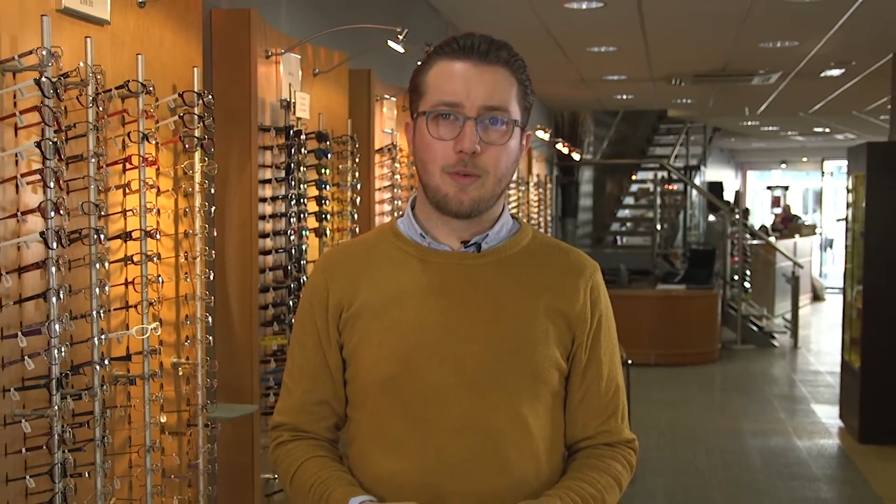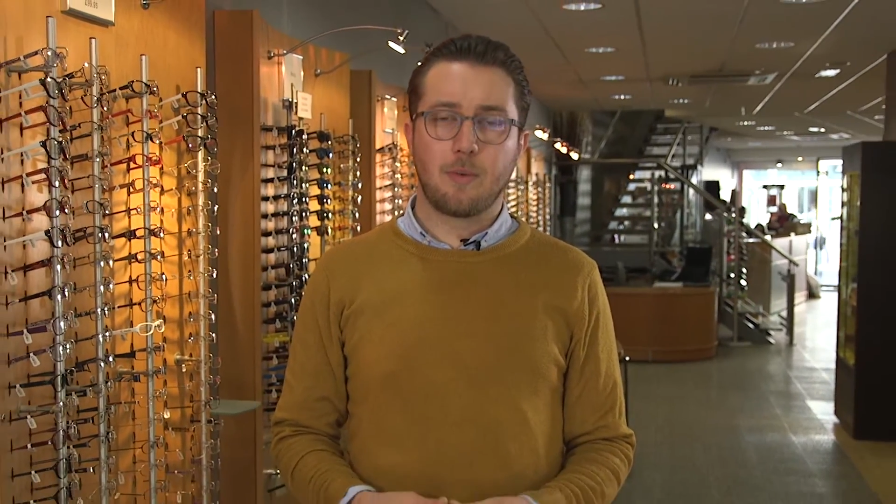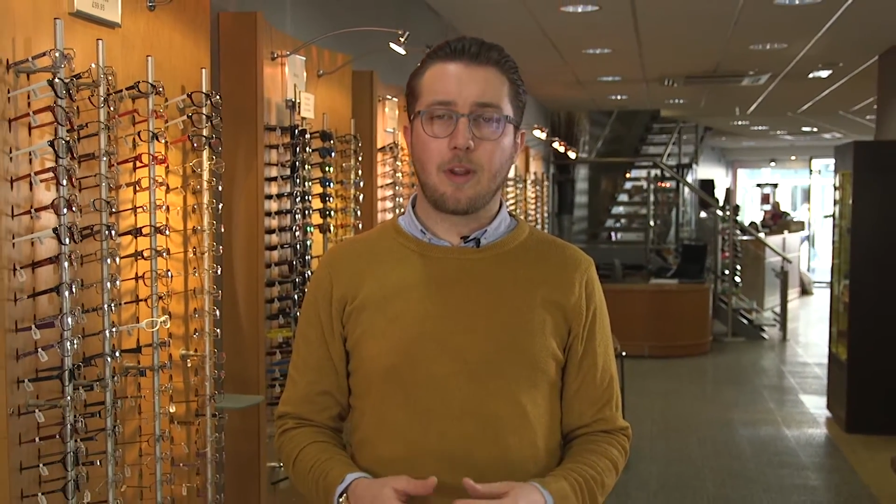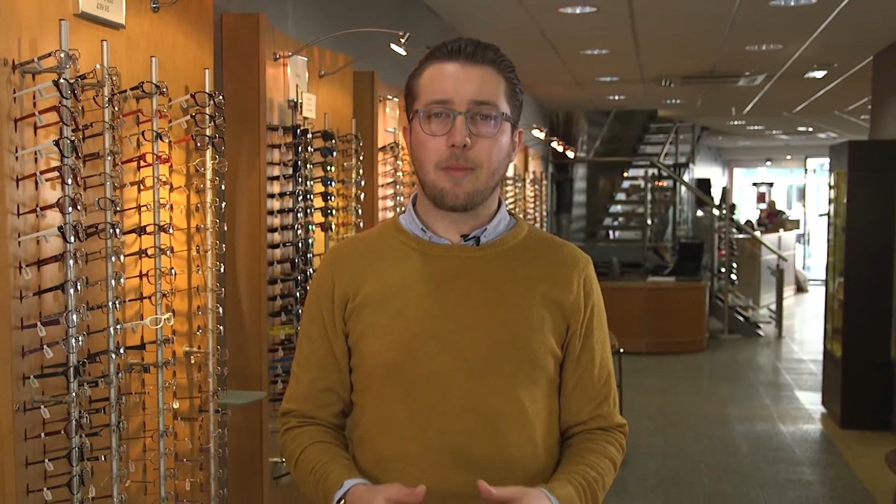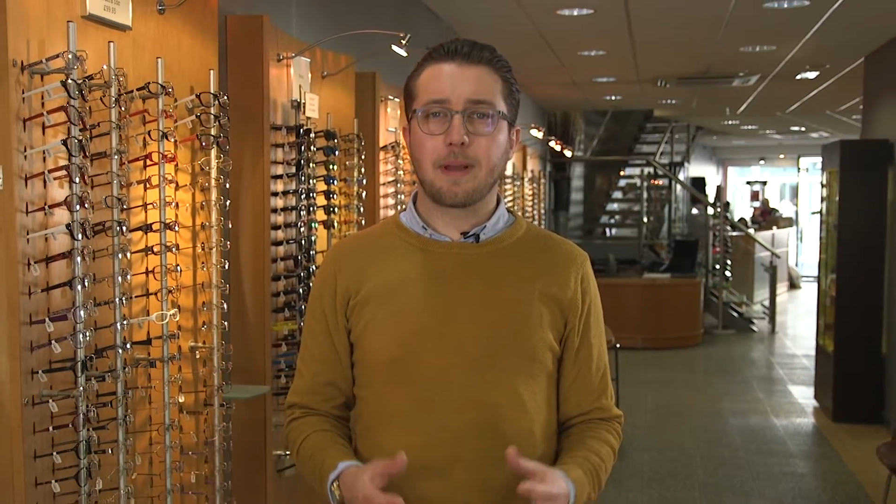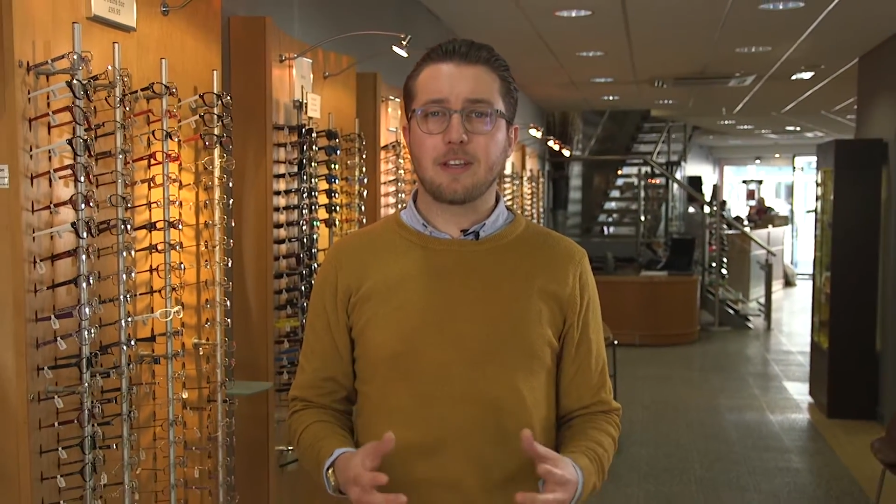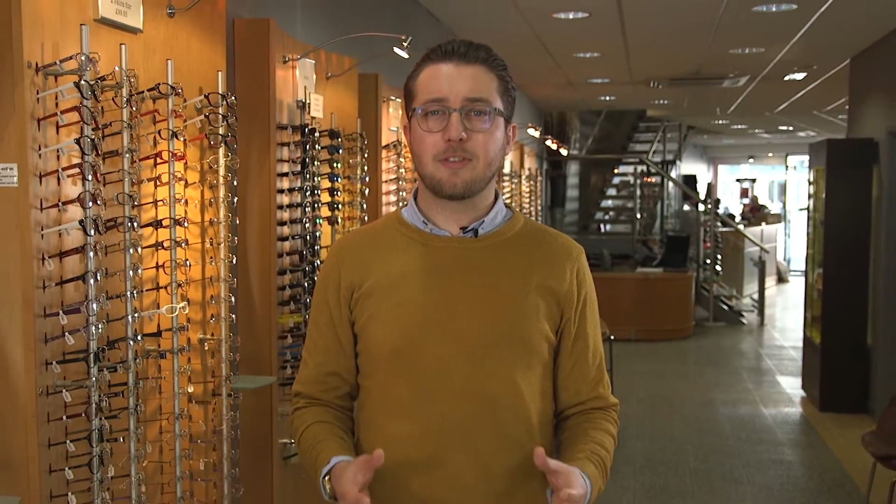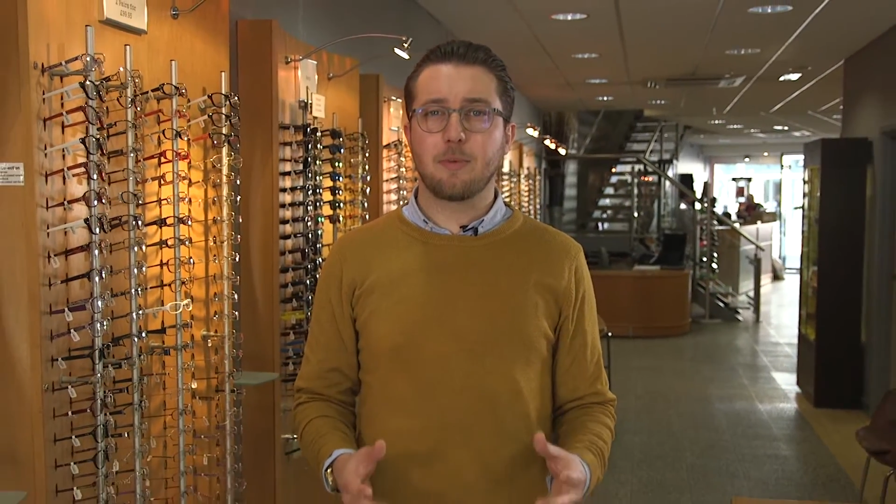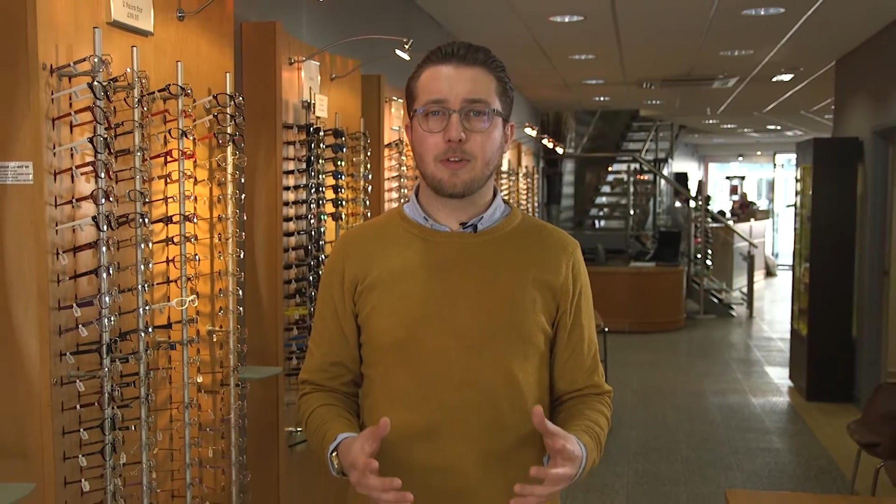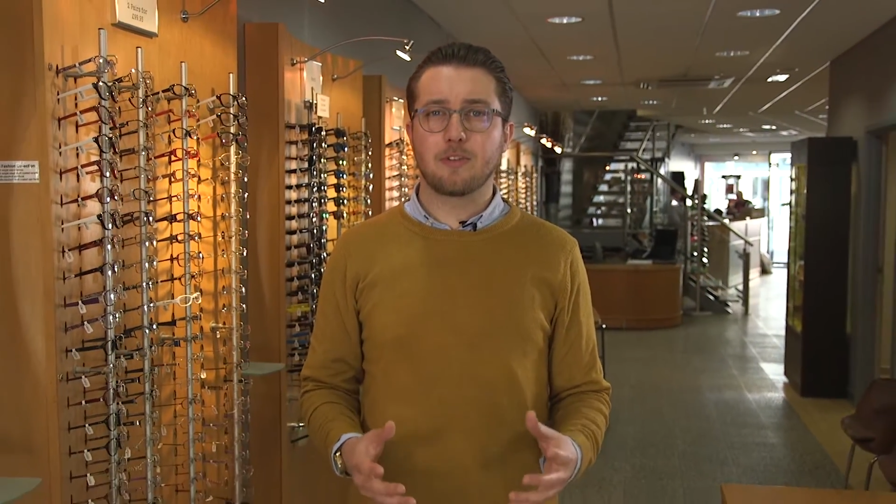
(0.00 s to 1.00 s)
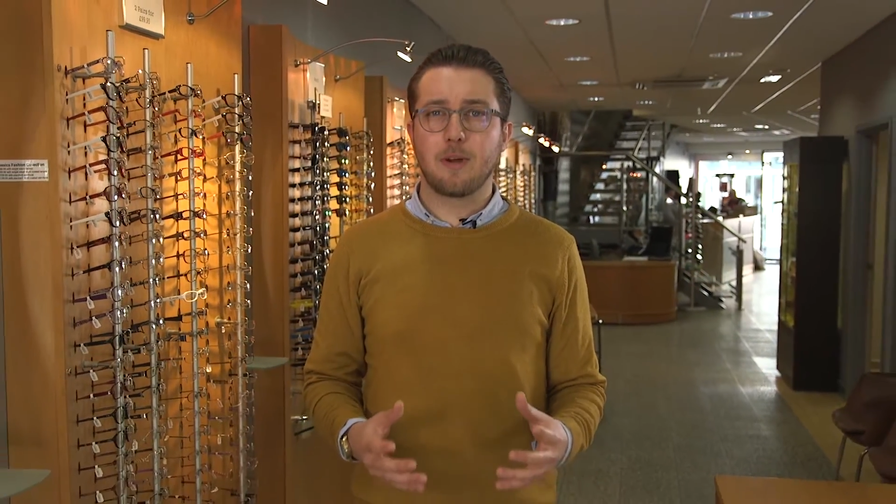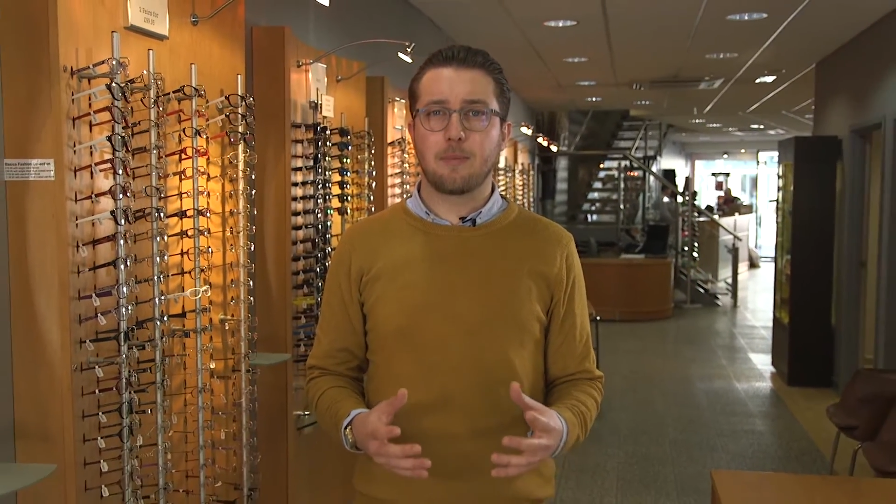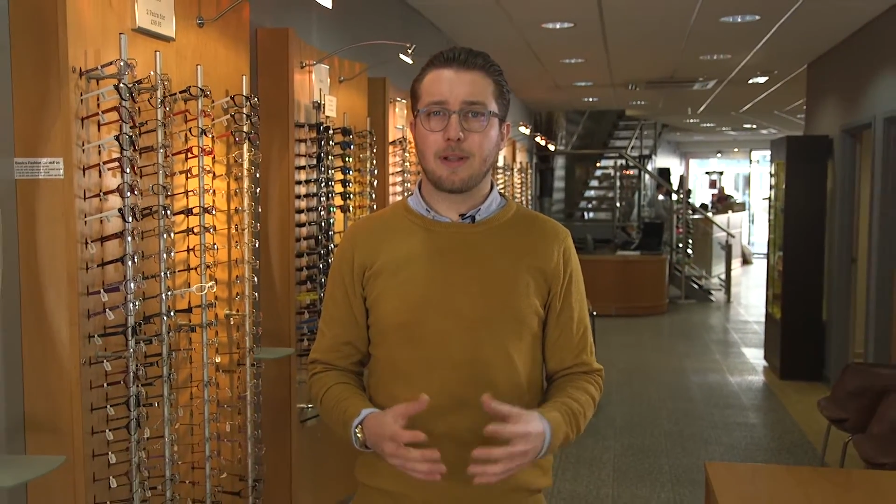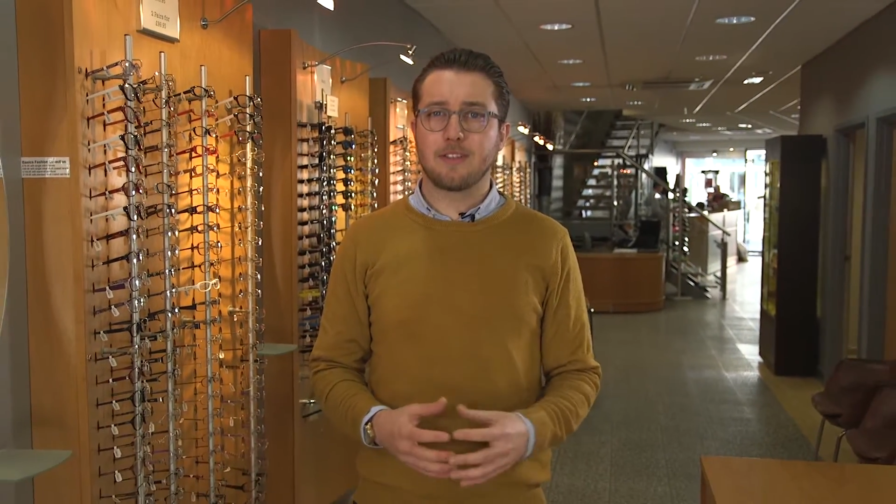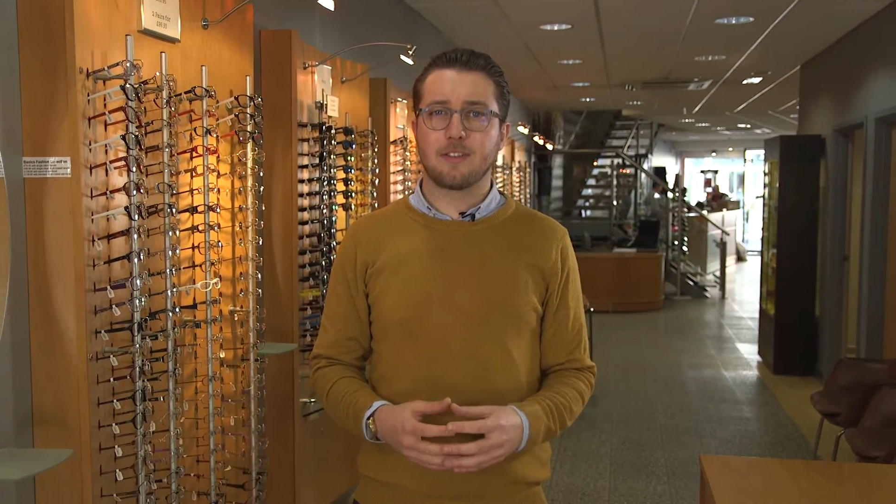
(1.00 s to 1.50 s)
one of the biggest sportswear
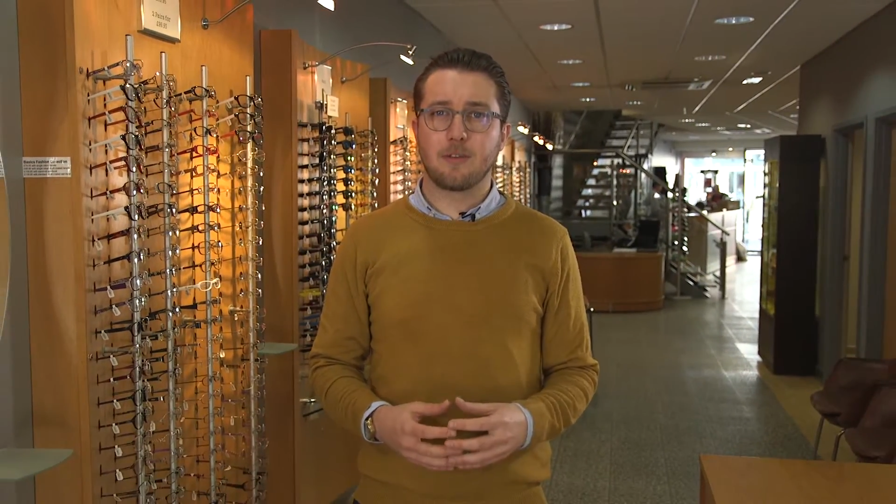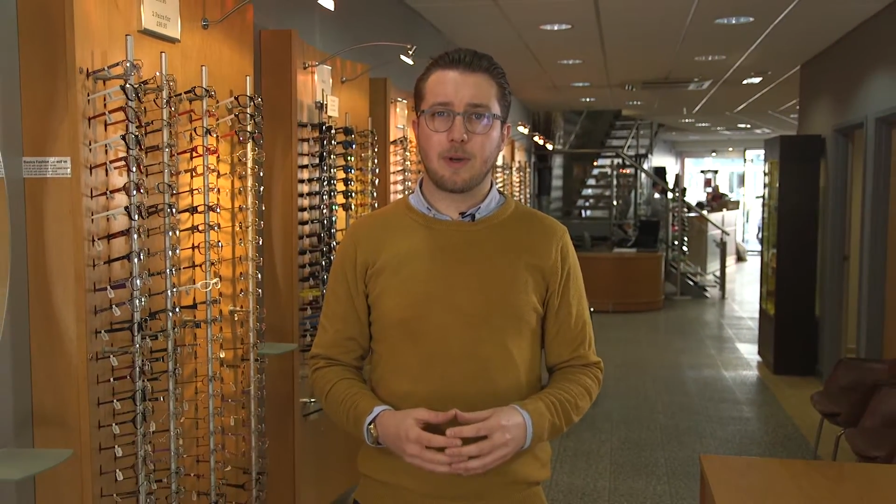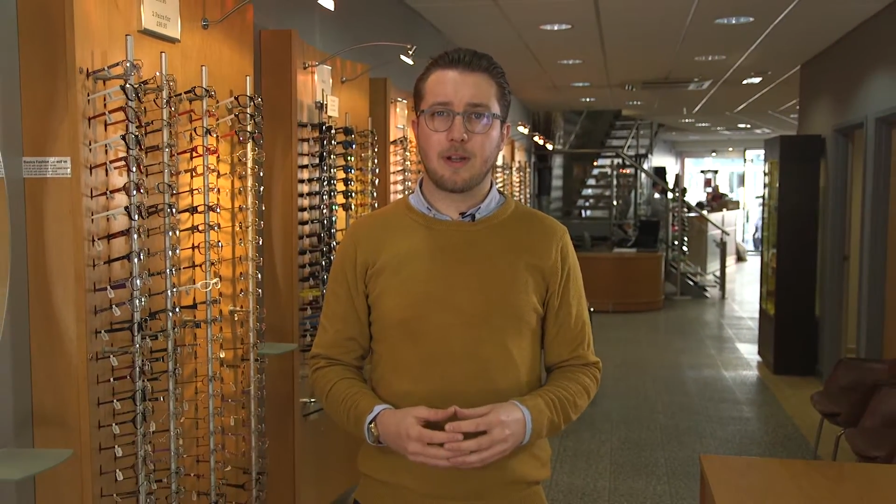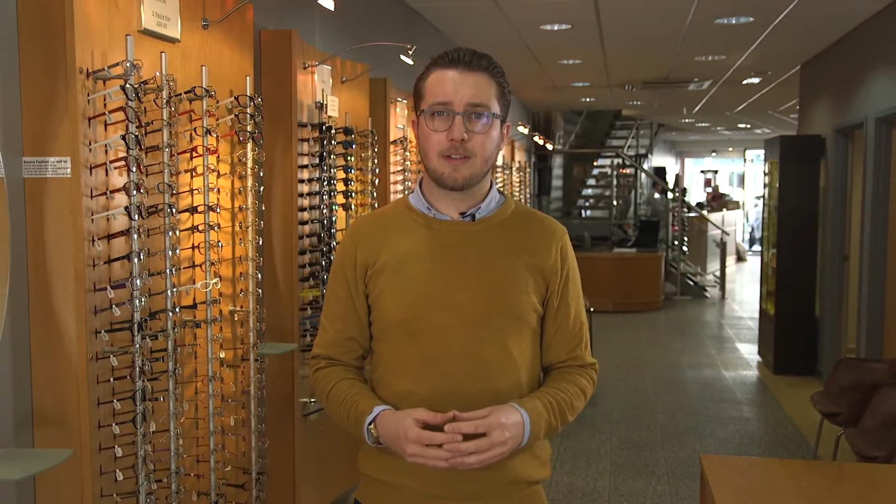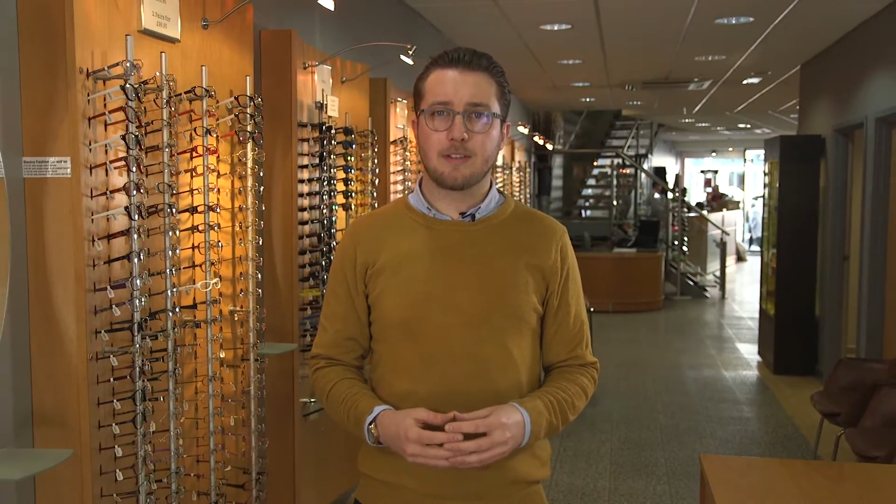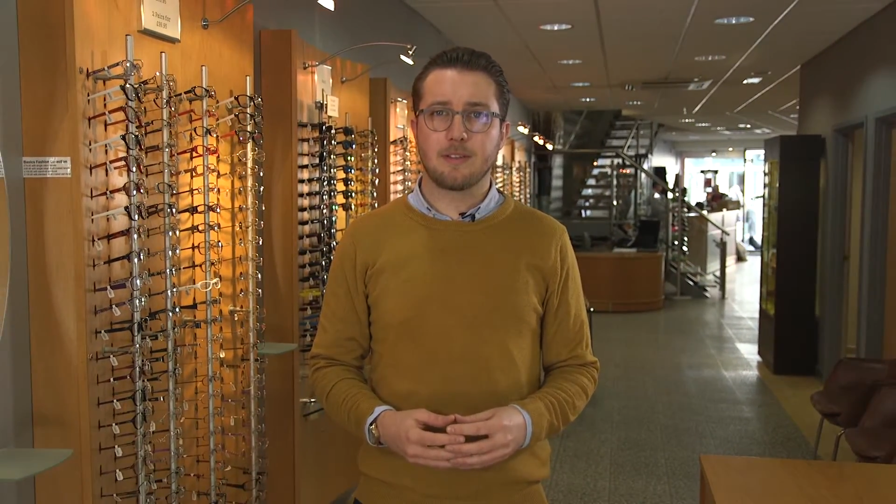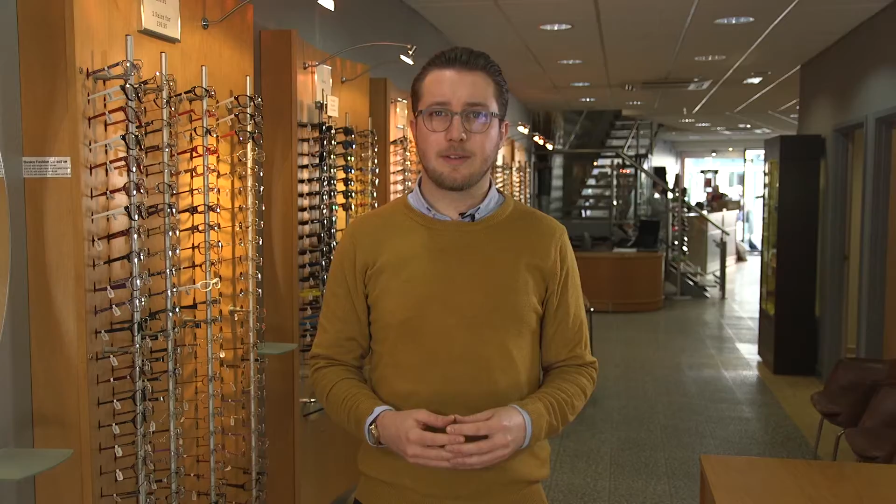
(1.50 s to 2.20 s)
brands in the world.